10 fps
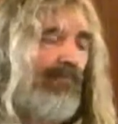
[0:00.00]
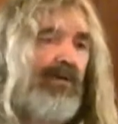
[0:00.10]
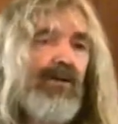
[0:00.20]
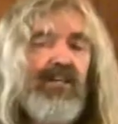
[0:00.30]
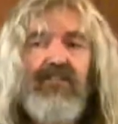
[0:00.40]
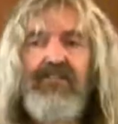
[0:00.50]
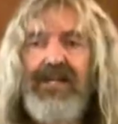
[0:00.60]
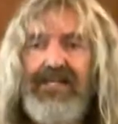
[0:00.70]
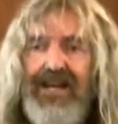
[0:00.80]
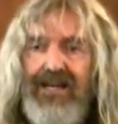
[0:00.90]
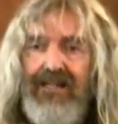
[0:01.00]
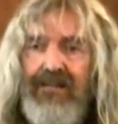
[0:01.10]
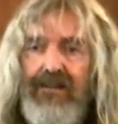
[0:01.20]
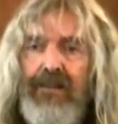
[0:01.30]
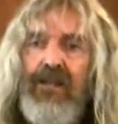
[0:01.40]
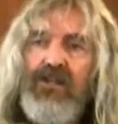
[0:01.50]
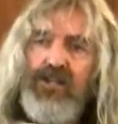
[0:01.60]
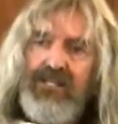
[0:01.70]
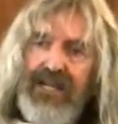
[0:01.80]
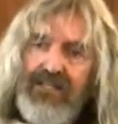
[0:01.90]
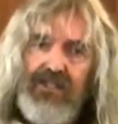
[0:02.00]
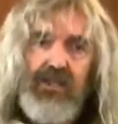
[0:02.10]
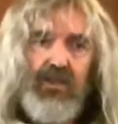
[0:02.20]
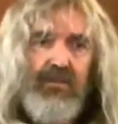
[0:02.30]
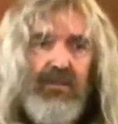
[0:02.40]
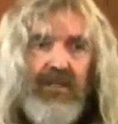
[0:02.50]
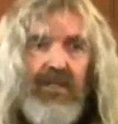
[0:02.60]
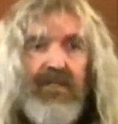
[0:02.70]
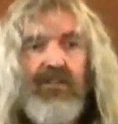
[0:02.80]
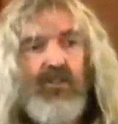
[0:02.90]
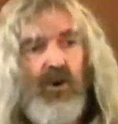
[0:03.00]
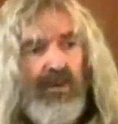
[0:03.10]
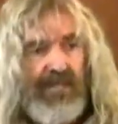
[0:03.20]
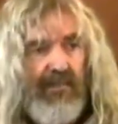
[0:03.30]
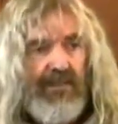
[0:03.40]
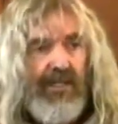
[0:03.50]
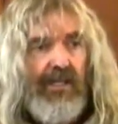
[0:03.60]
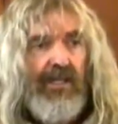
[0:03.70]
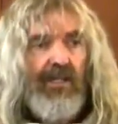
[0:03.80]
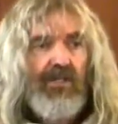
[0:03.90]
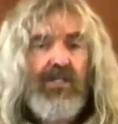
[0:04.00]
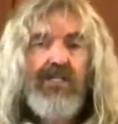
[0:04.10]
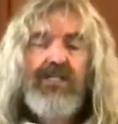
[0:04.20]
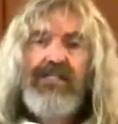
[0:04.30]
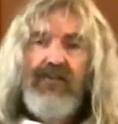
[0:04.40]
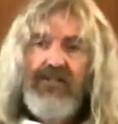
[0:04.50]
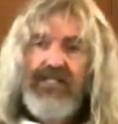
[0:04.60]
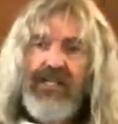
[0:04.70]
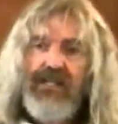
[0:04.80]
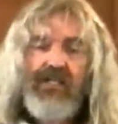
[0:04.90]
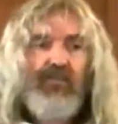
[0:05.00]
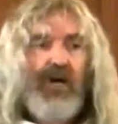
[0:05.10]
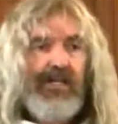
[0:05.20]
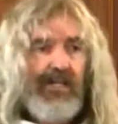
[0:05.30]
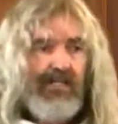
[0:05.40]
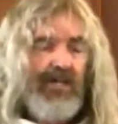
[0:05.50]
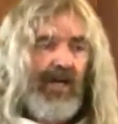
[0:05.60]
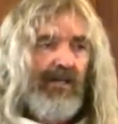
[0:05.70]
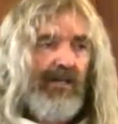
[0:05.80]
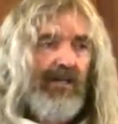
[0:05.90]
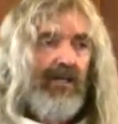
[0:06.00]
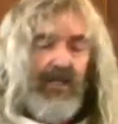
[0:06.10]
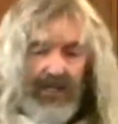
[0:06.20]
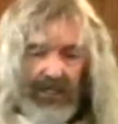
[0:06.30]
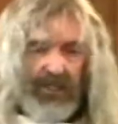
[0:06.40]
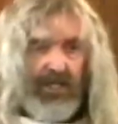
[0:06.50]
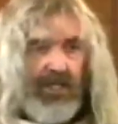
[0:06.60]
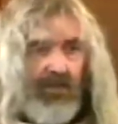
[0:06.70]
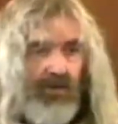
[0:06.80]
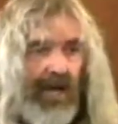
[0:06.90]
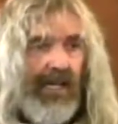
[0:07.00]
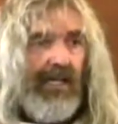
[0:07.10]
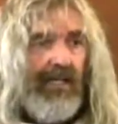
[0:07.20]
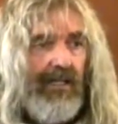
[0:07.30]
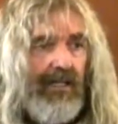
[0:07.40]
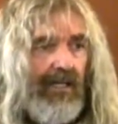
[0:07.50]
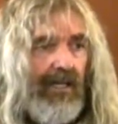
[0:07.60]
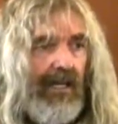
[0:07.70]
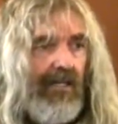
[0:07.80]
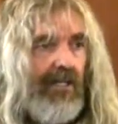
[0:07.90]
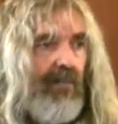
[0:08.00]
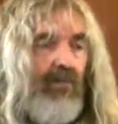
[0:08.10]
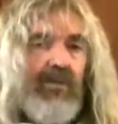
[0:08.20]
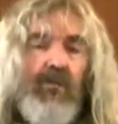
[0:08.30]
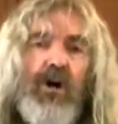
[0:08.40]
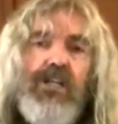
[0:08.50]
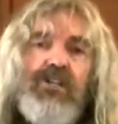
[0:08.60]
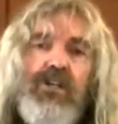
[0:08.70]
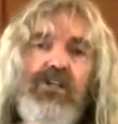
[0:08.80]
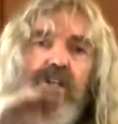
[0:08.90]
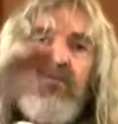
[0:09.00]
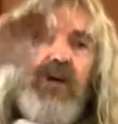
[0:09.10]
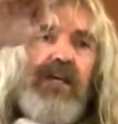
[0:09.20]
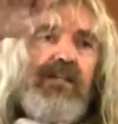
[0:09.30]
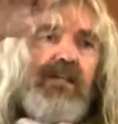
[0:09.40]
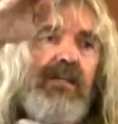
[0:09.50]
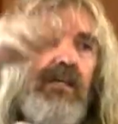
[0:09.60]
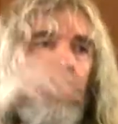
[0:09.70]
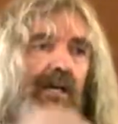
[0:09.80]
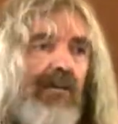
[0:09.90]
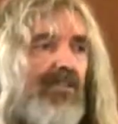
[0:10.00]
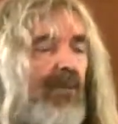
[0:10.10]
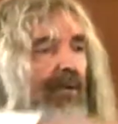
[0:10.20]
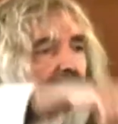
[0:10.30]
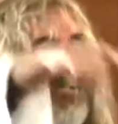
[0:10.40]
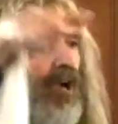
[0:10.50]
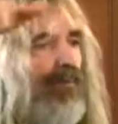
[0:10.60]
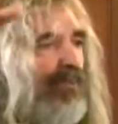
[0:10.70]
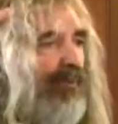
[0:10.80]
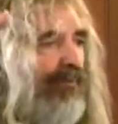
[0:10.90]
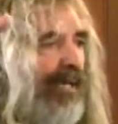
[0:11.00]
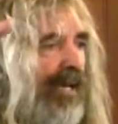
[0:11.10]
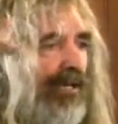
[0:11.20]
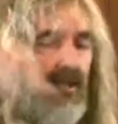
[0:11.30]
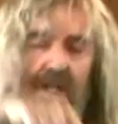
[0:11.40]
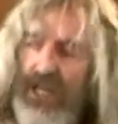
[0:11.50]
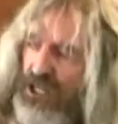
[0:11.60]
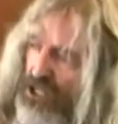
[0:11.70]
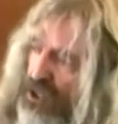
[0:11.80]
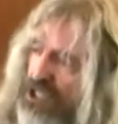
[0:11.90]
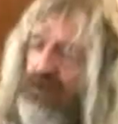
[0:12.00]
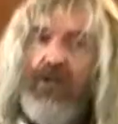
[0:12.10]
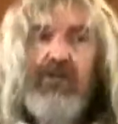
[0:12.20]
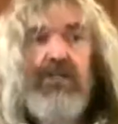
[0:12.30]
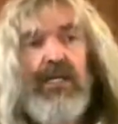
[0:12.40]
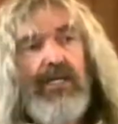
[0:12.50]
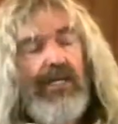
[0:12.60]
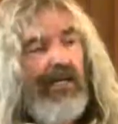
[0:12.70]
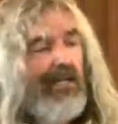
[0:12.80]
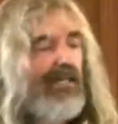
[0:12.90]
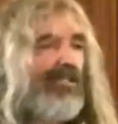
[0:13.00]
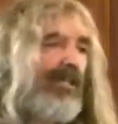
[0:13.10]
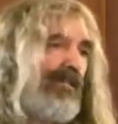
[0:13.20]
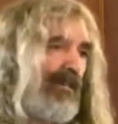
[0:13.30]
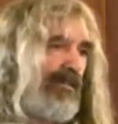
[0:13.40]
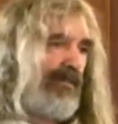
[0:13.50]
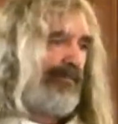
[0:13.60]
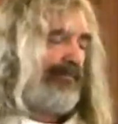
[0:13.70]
Mary of Magdala, she's at the tomb. The tomb is empty. She's devastated. The body is gone. And she's crying. And the morning sun is just rising. And somebody comes behind her. And she looks around. And it is Jesus.